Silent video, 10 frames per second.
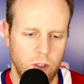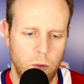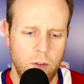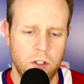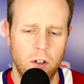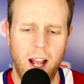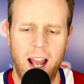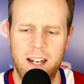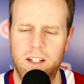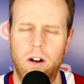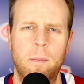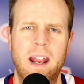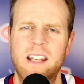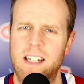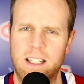we've still got,
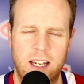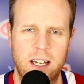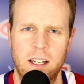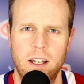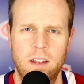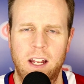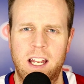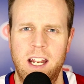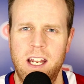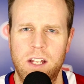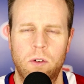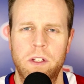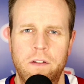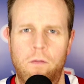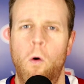amazingly, the Canadiens
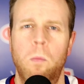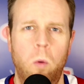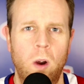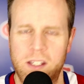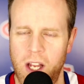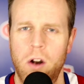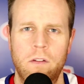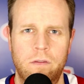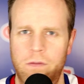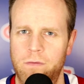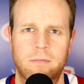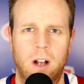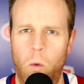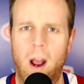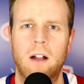4 points out of
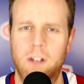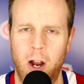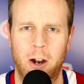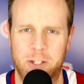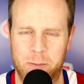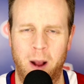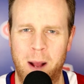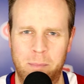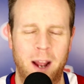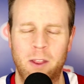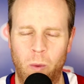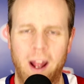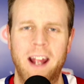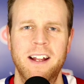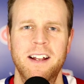a wild card spot, by the
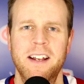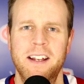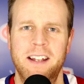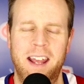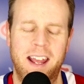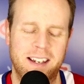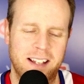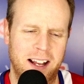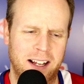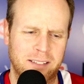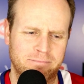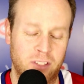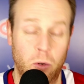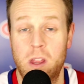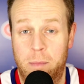way. And
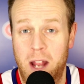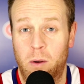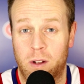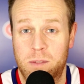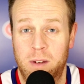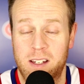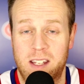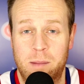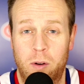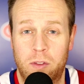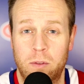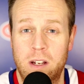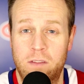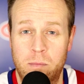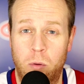so are the Penguins because they both are
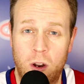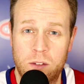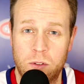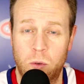even in points with